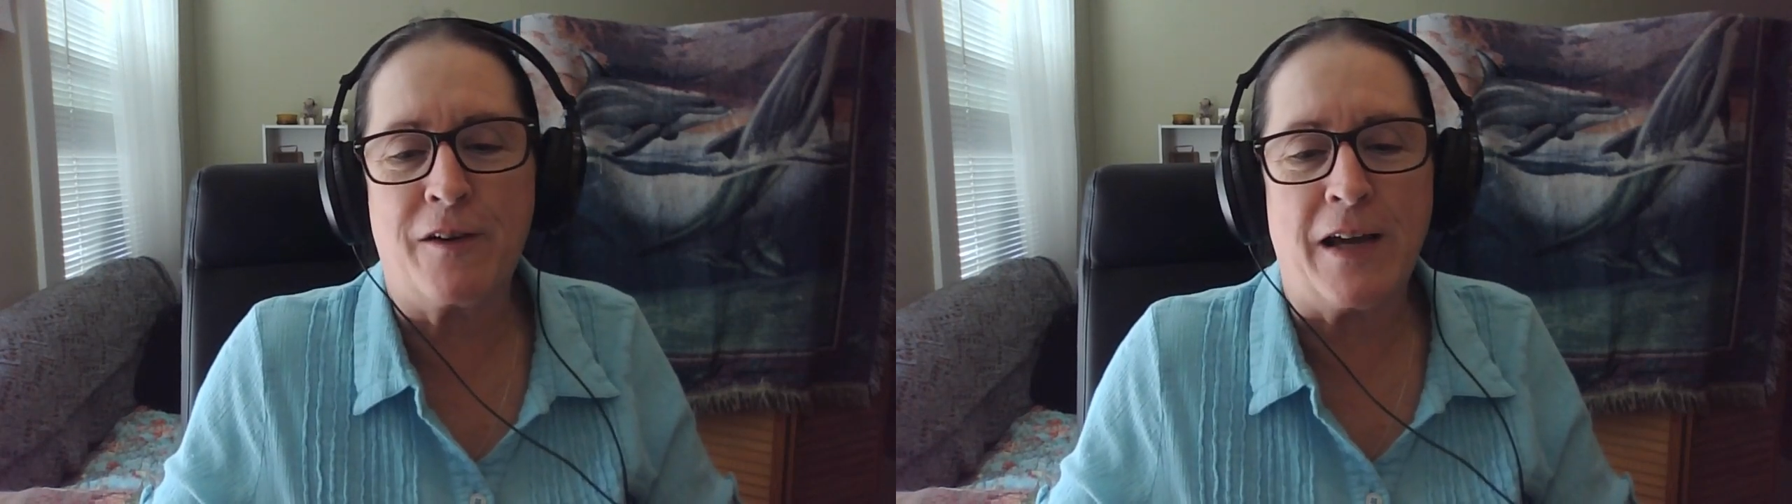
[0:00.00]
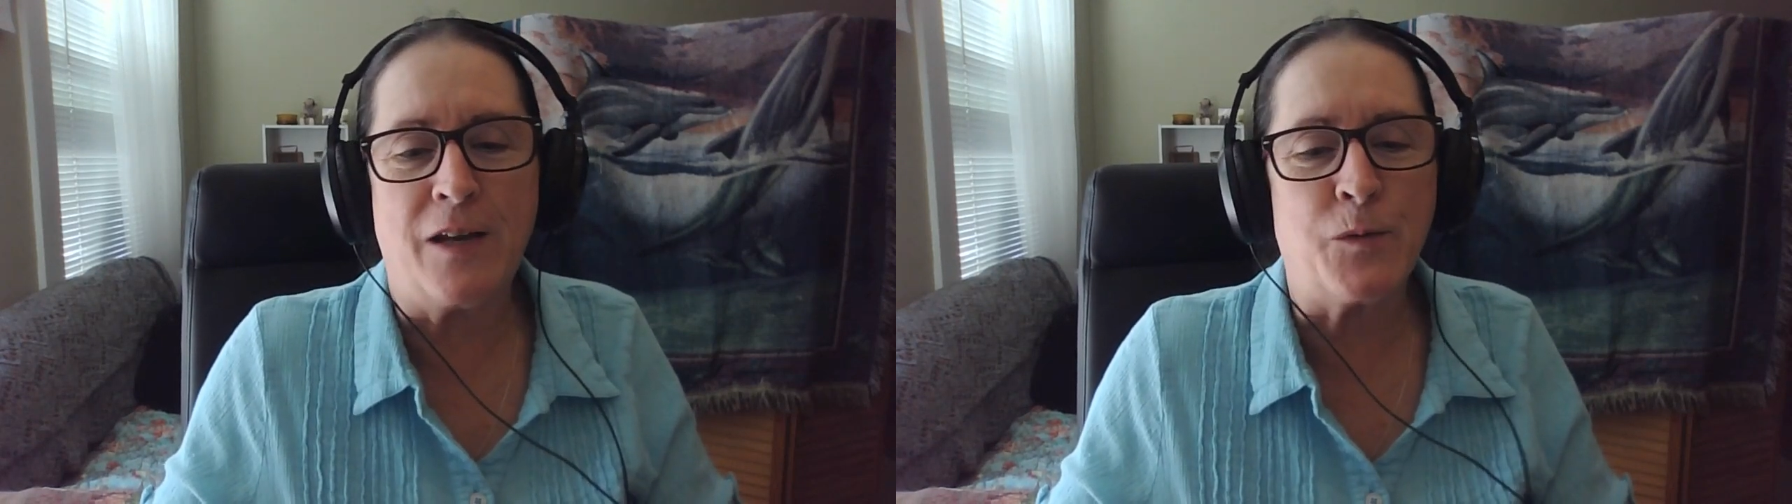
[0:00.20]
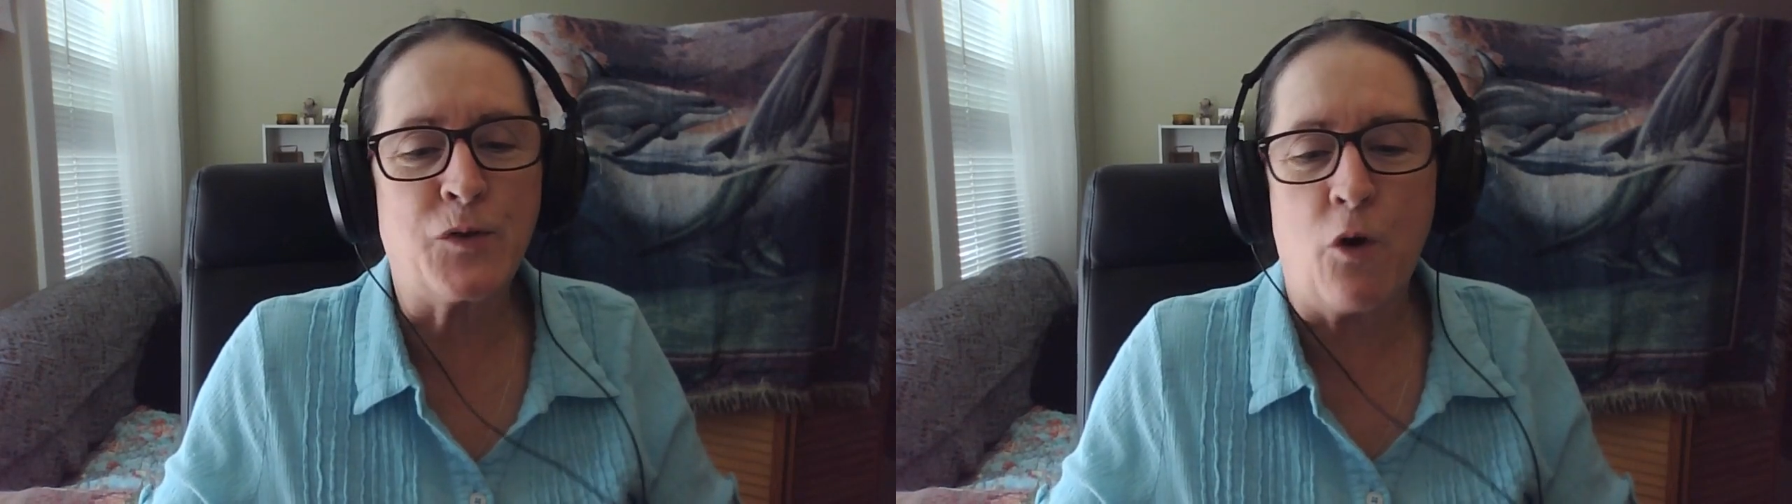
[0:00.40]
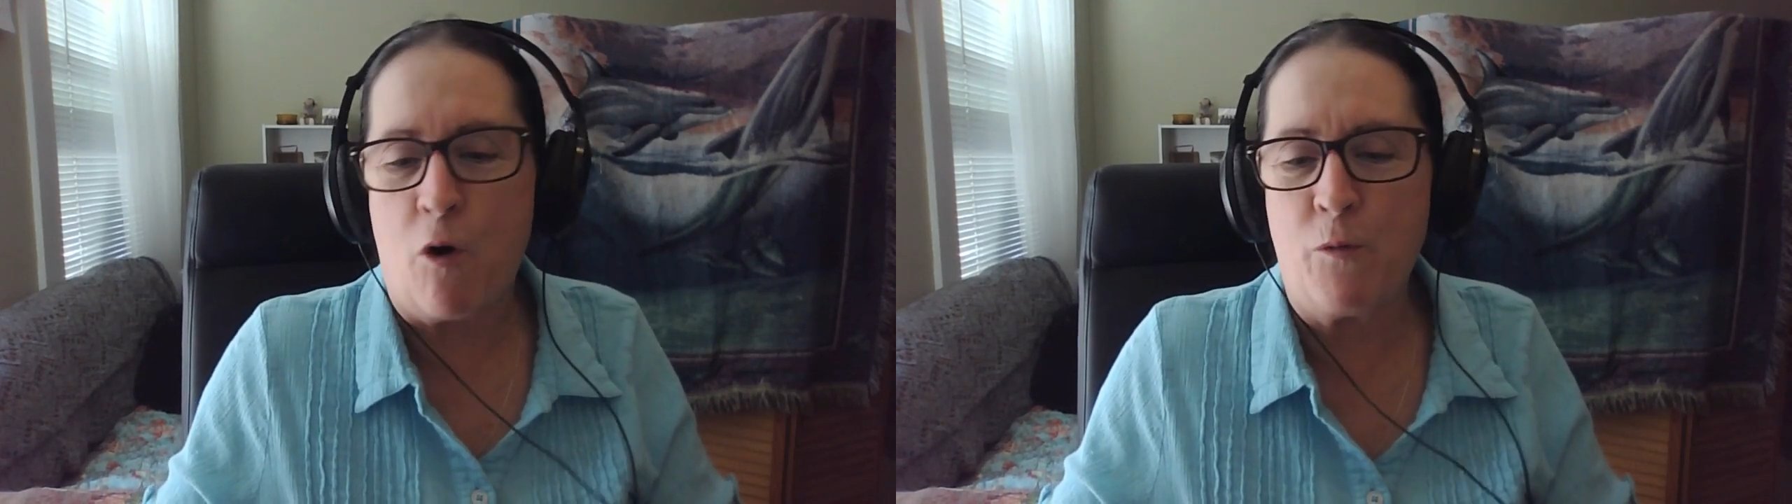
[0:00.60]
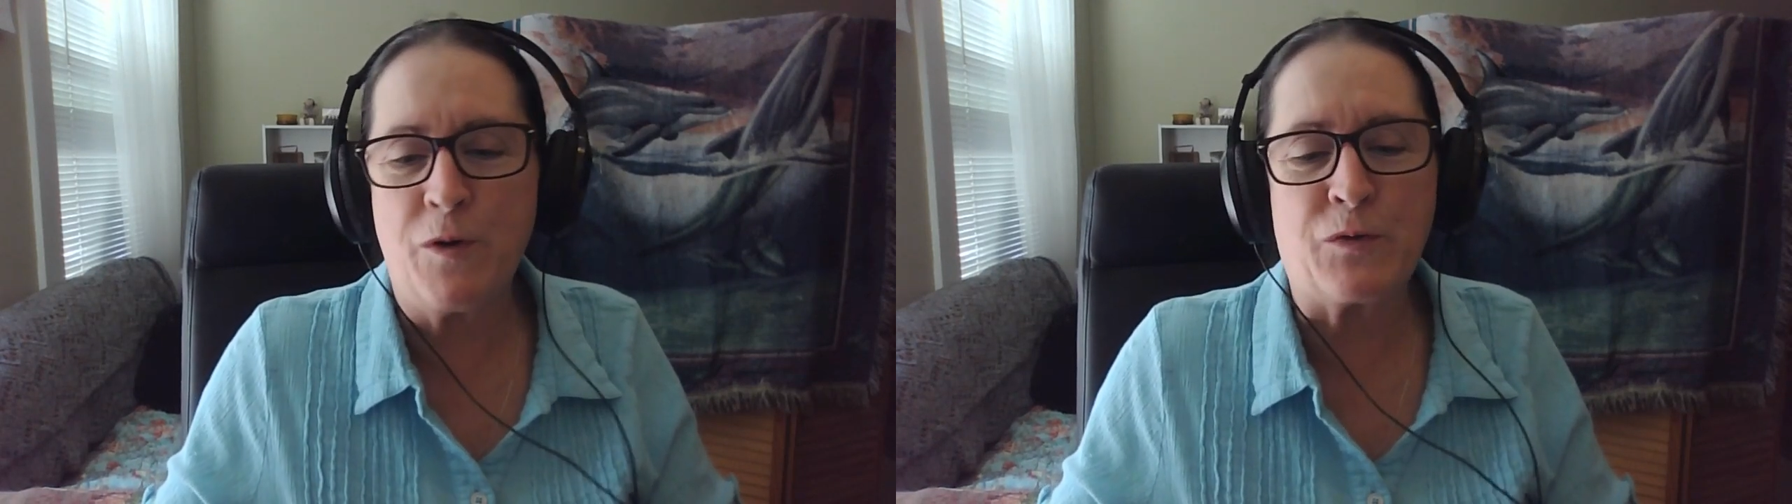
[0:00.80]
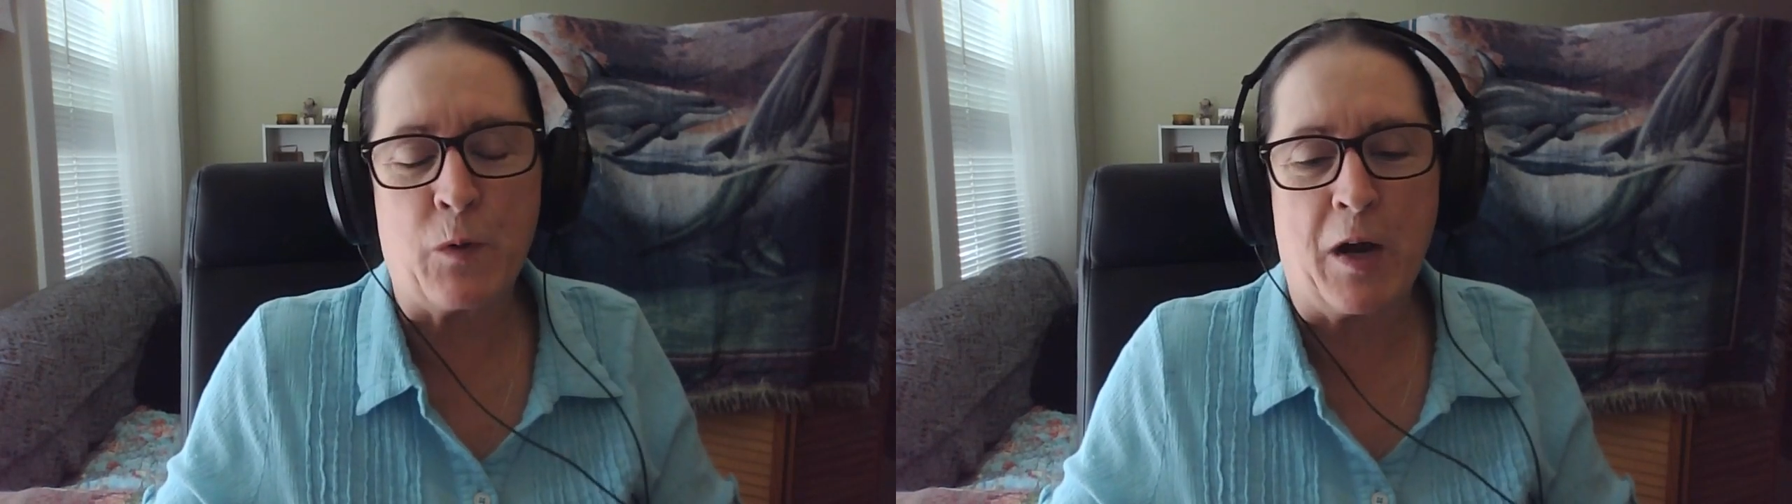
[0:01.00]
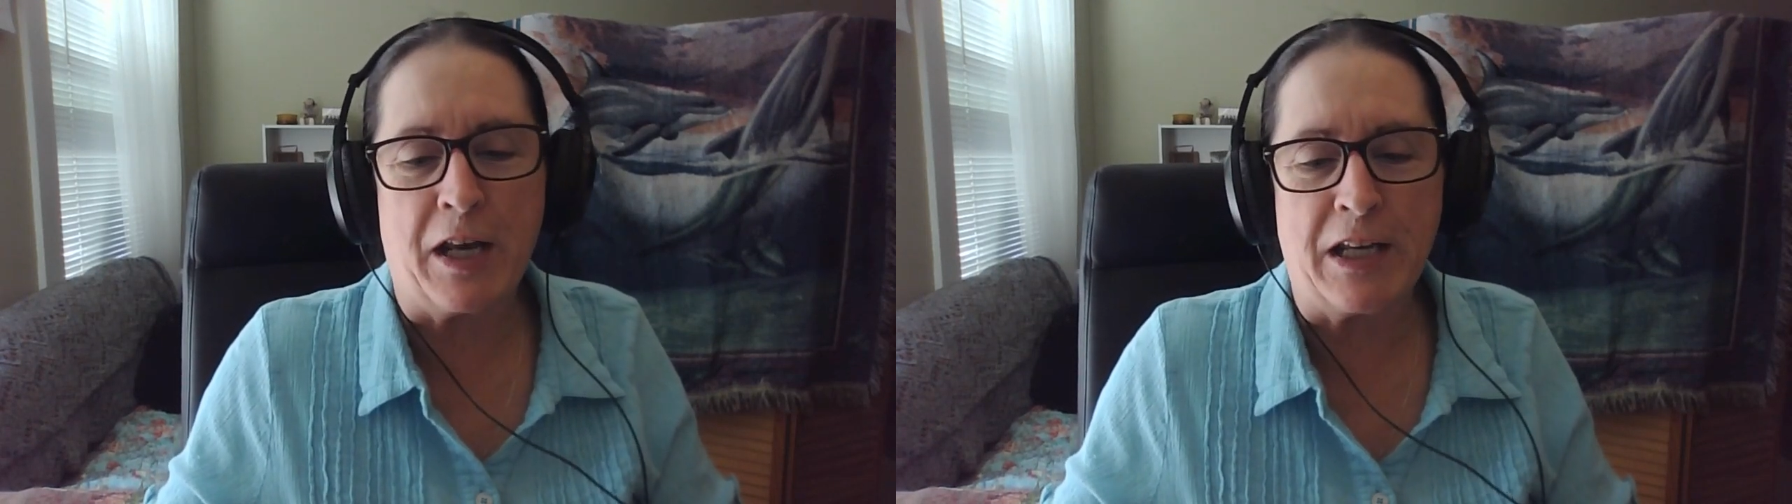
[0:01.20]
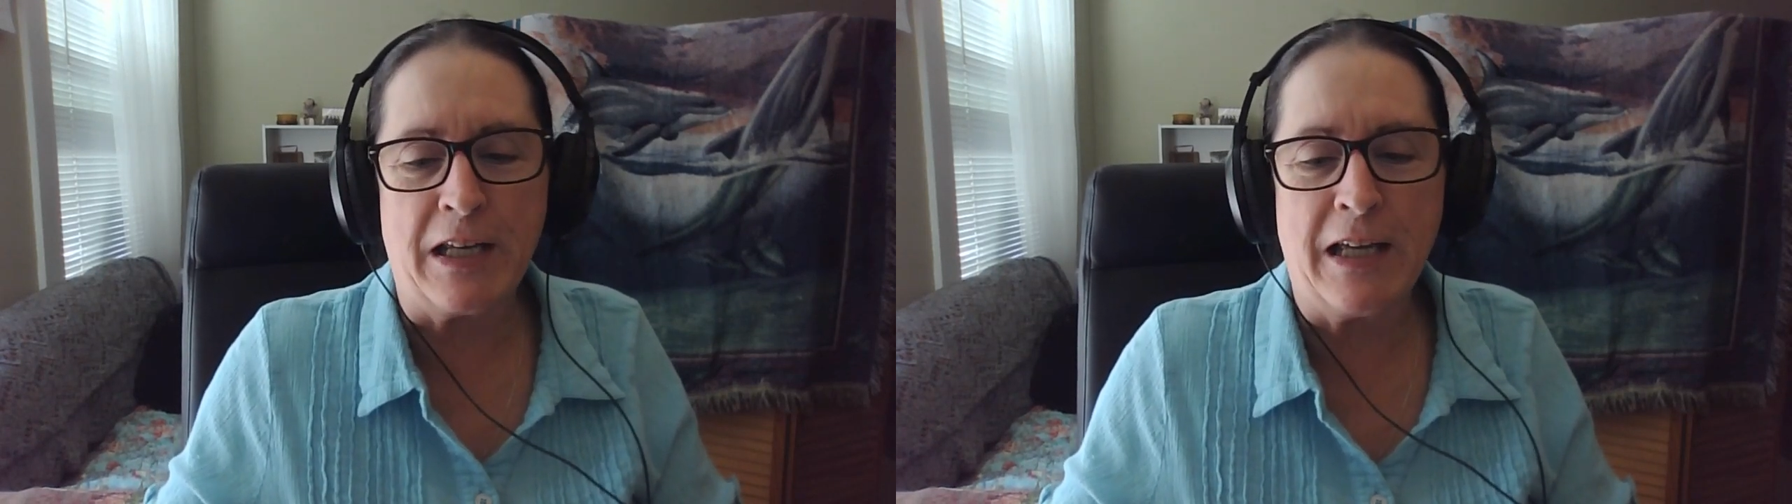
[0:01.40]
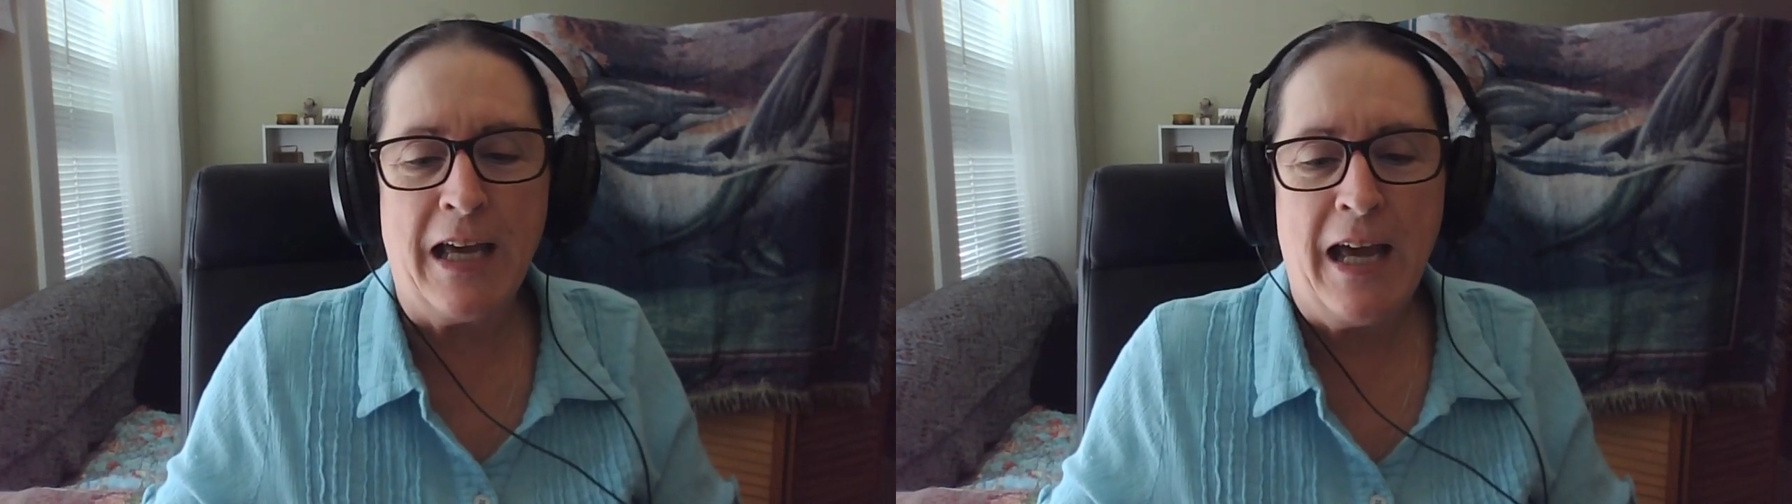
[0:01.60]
and he was always writing.